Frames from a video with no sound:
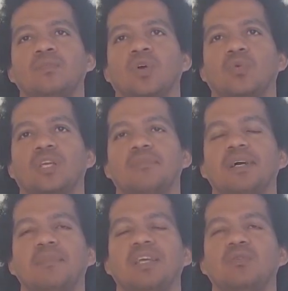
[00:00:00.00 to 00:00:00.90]
Okay,
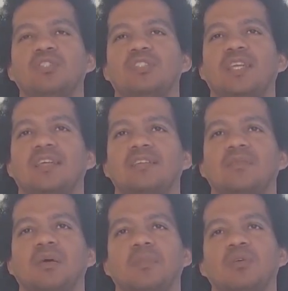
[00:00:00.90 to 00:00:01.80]
by my own strength
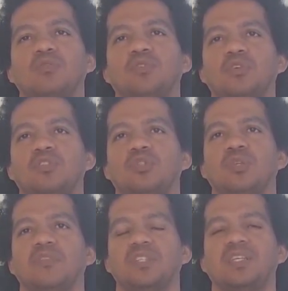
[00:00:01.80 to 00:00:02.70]
and by my own virtue
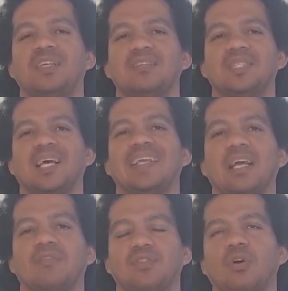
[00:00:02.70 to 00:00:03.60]
and everything else that I
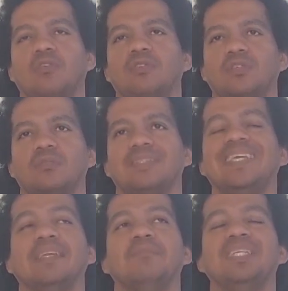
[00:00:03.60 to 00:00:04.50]
have to offer.
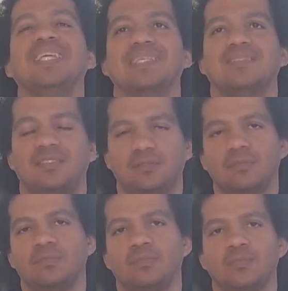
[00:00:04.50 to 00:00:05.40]
Get me this.
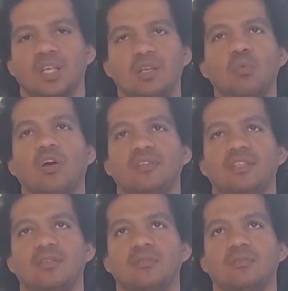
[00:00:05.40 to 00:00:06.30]
I want
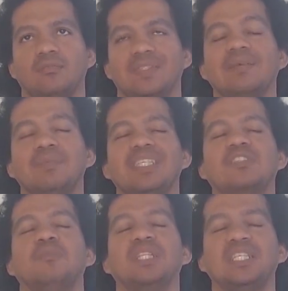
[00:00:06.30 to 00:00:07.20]
it. Get me
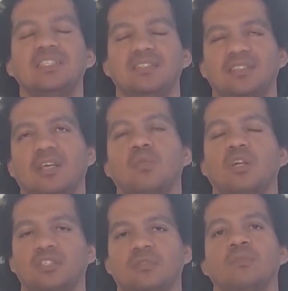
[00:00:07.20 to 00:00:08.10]
this, please. I
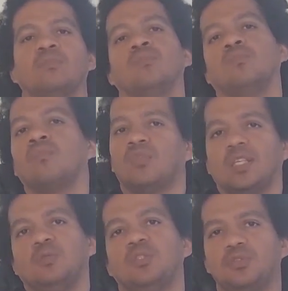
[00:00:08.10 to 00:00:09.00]
want it.
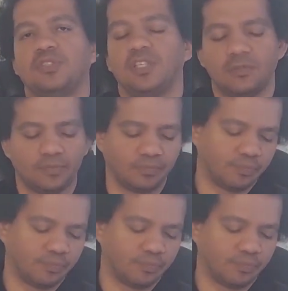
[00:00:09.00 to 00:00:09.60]
That's what you're saying.